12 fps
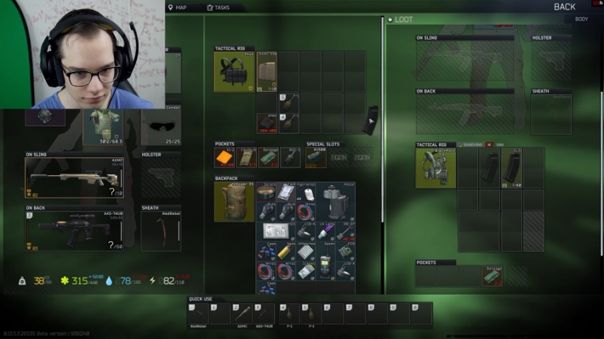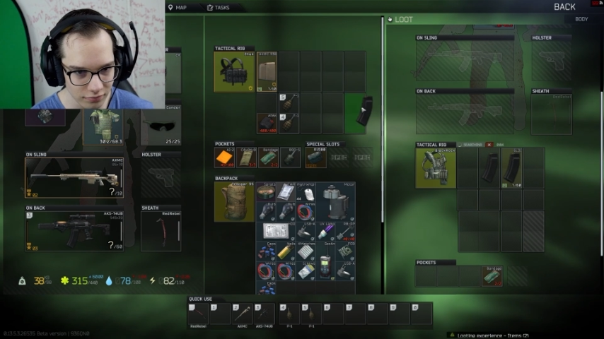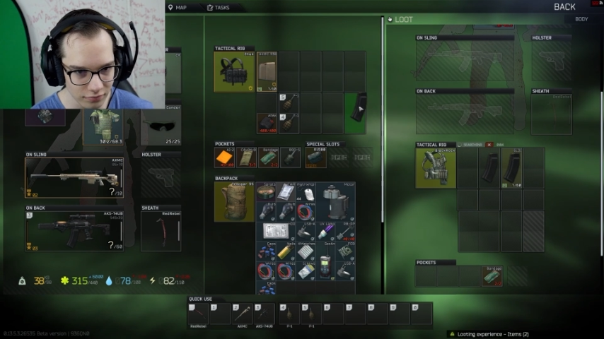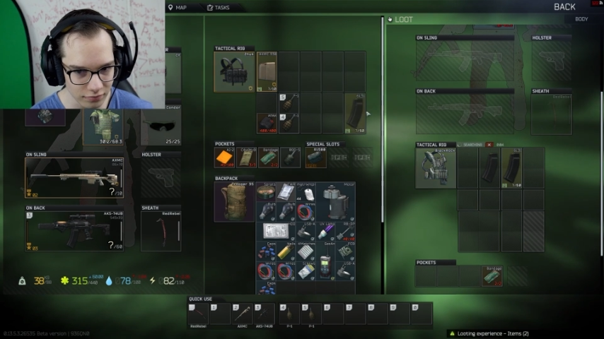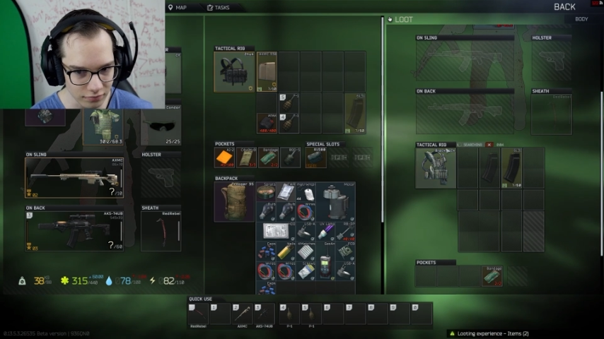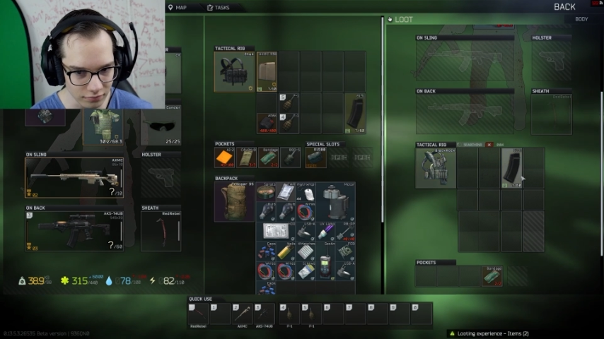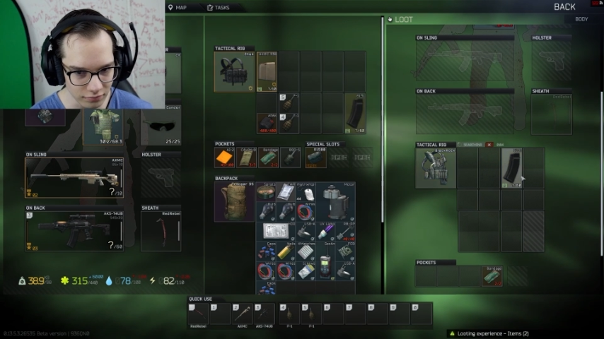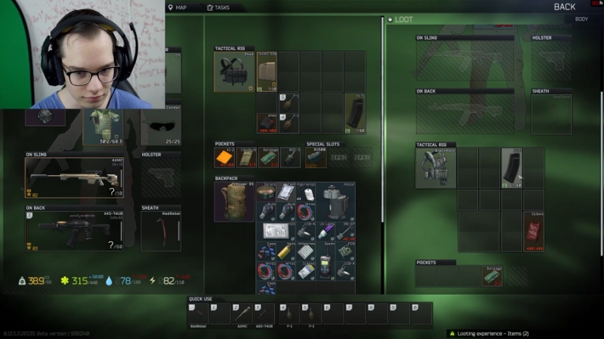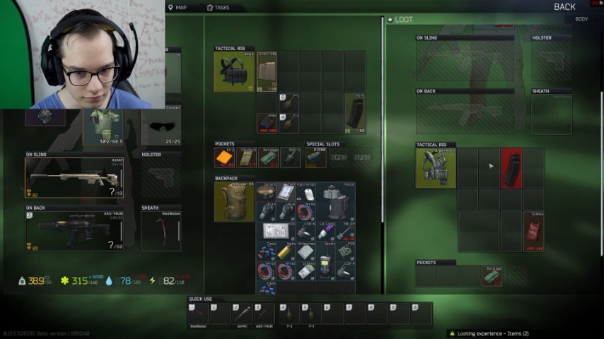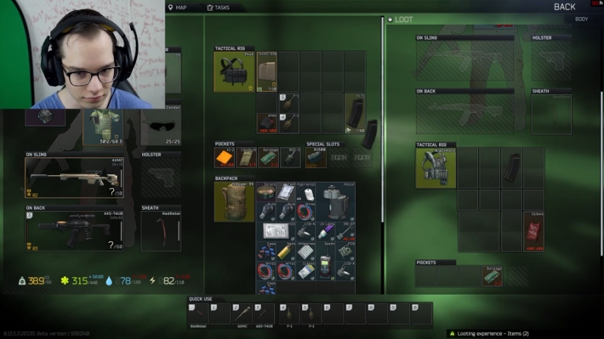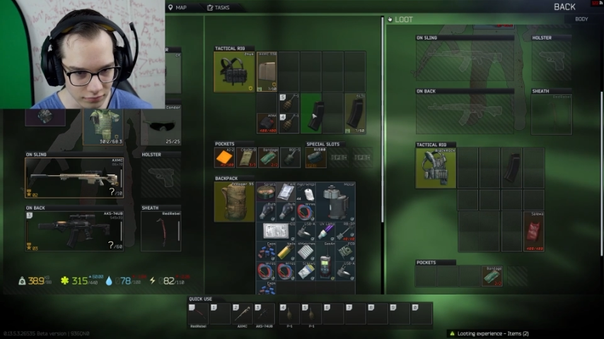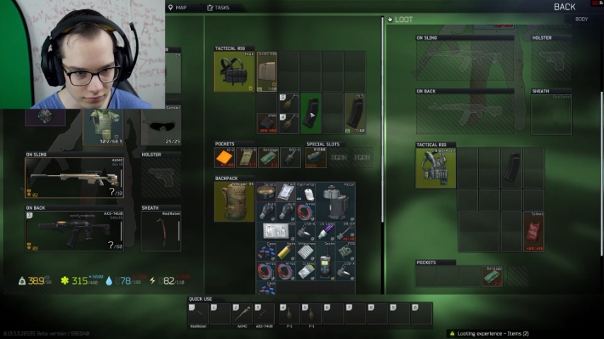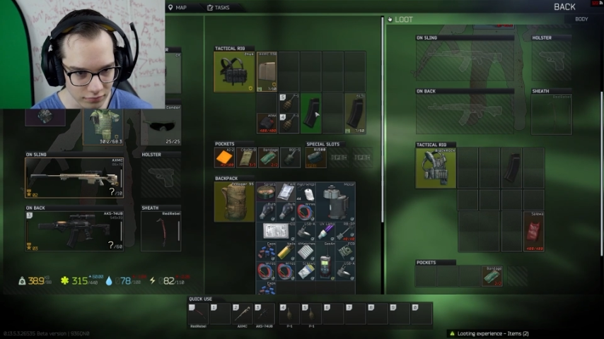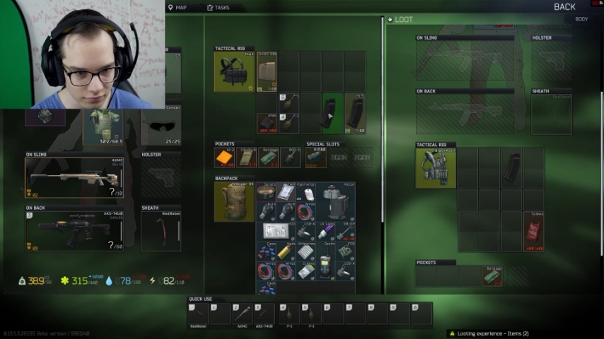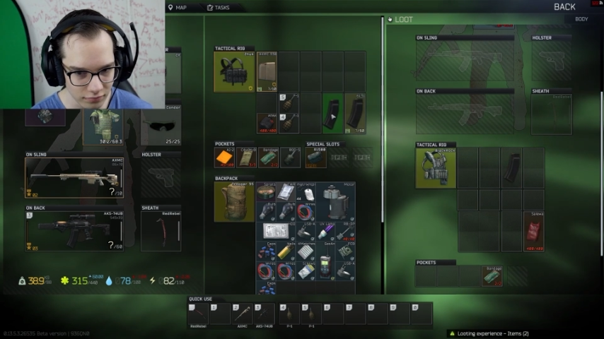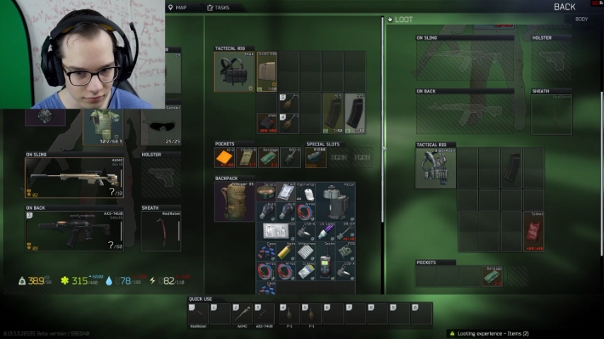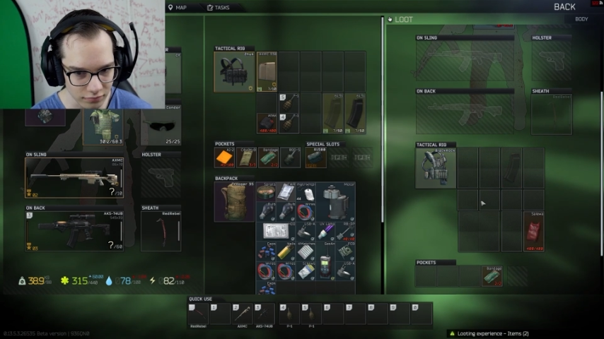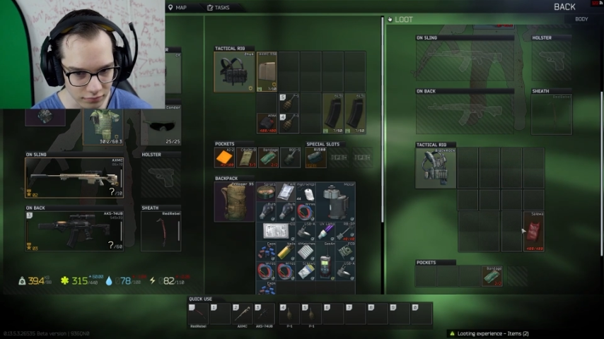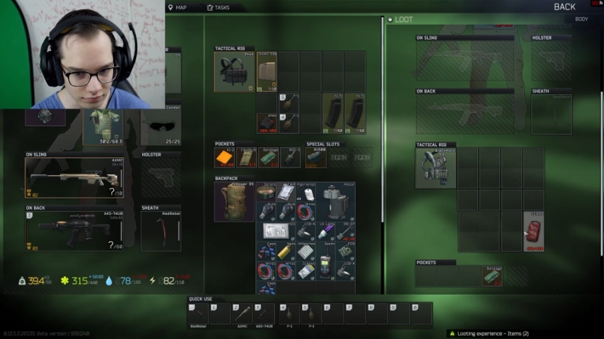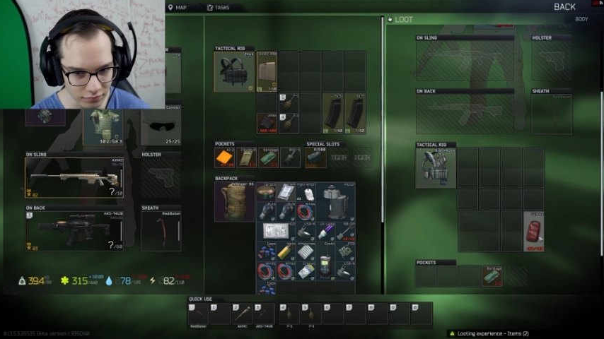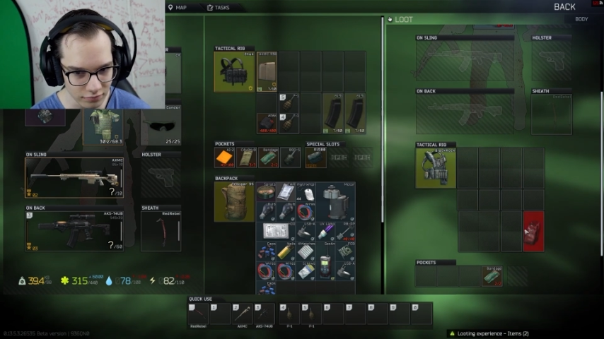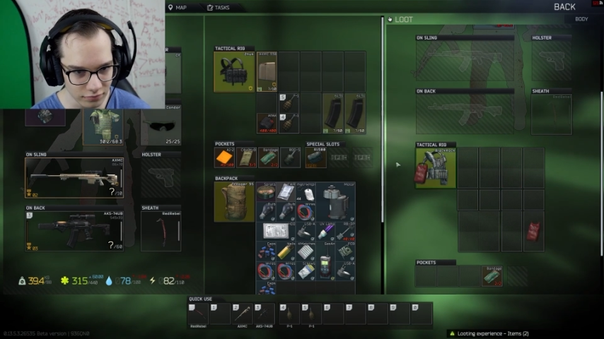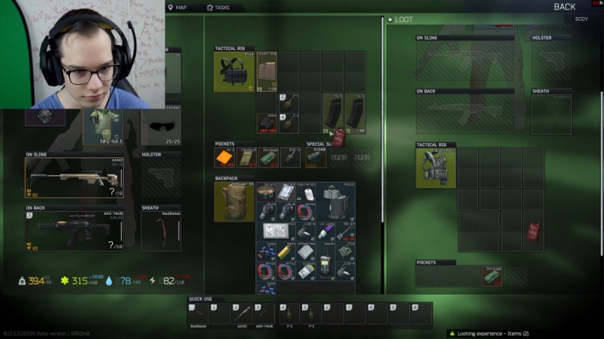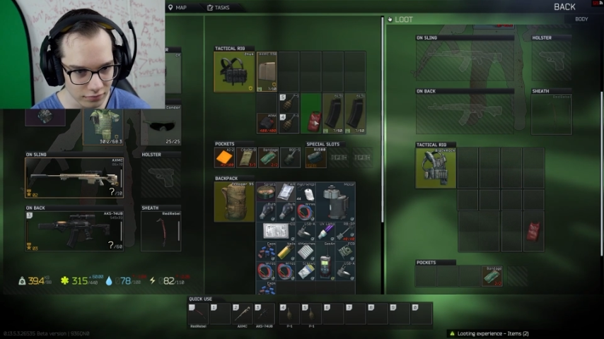
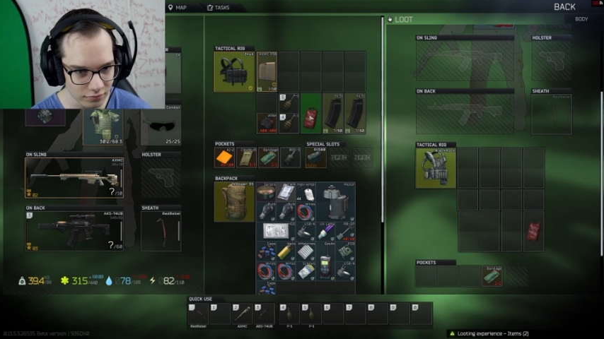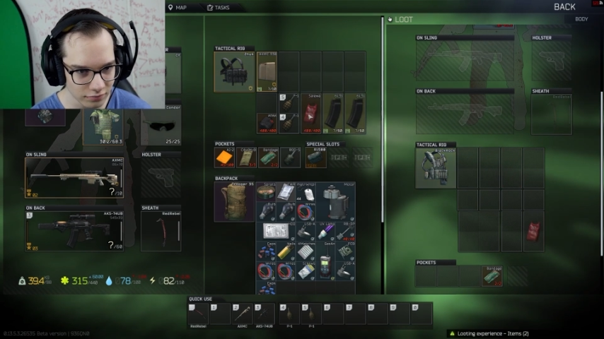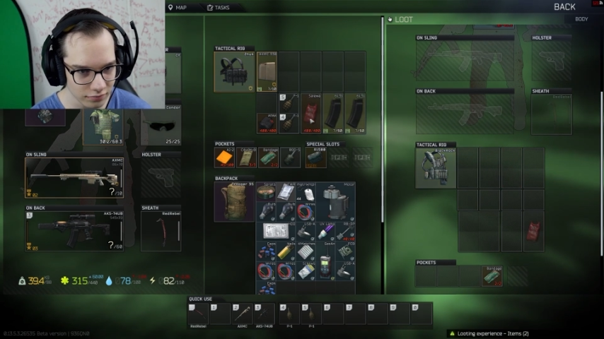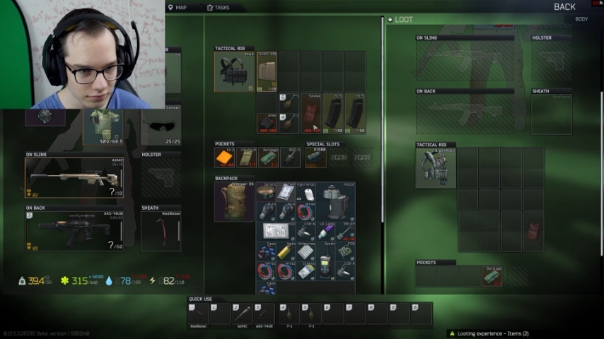[no speech]